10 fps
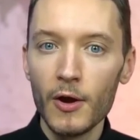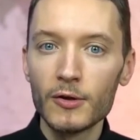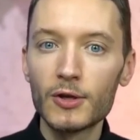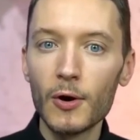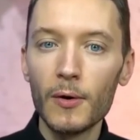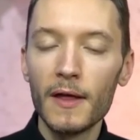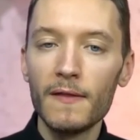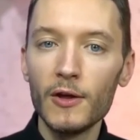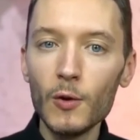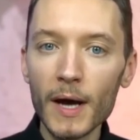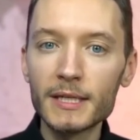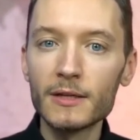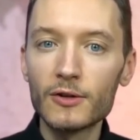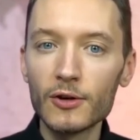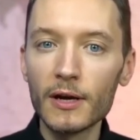So the US
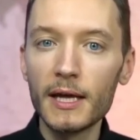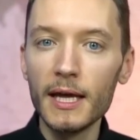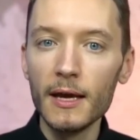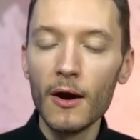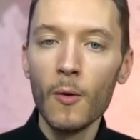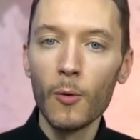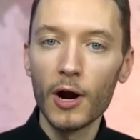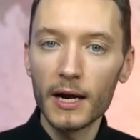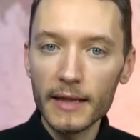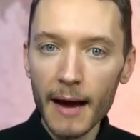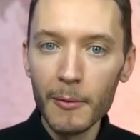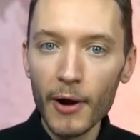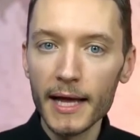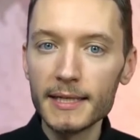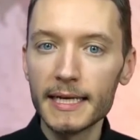and Turkey were
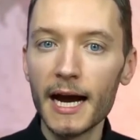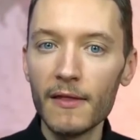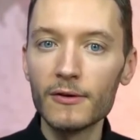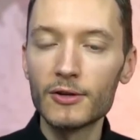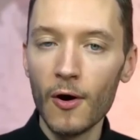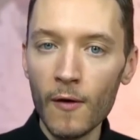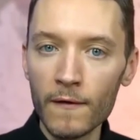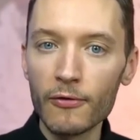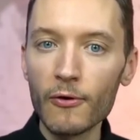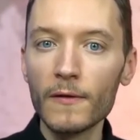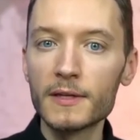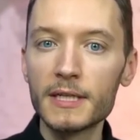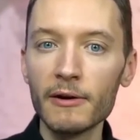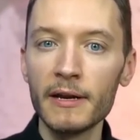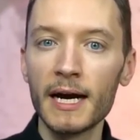collaborating together to overthrow the
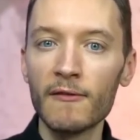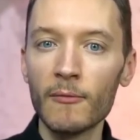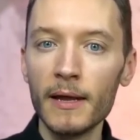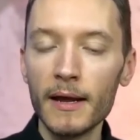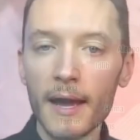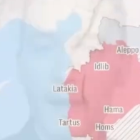Syrian government,